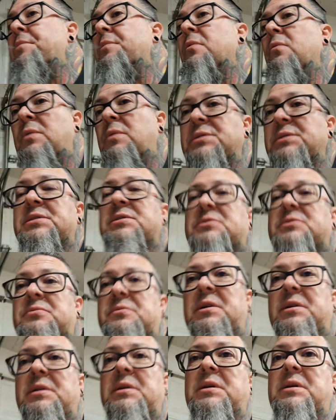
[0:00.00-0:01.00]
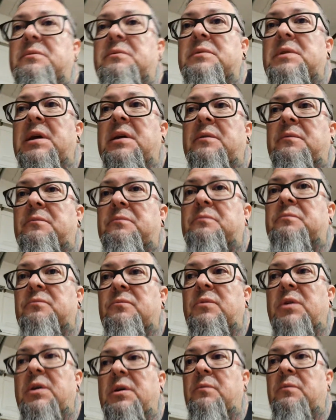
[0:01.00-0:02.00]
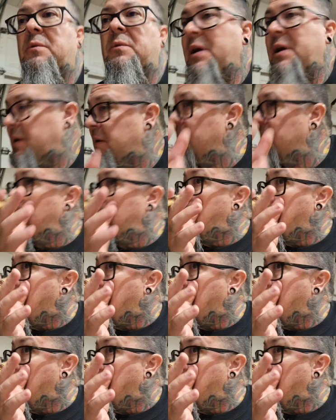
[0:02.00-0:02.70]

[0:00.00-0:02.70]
once it's running and riding,